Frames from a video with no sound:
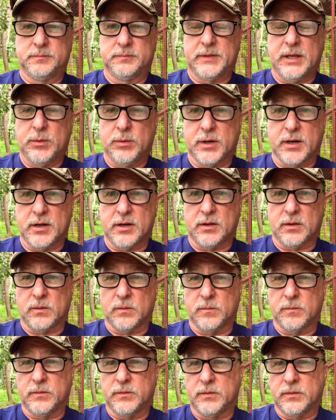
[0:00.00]
They were going
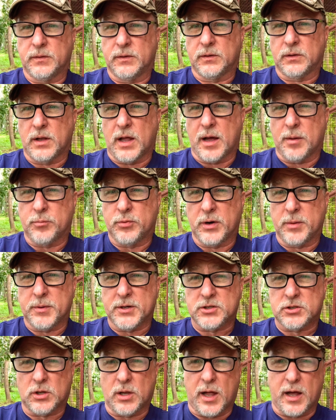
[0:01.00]
to pretty
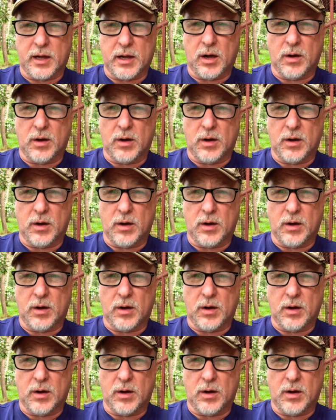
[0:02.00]
much lock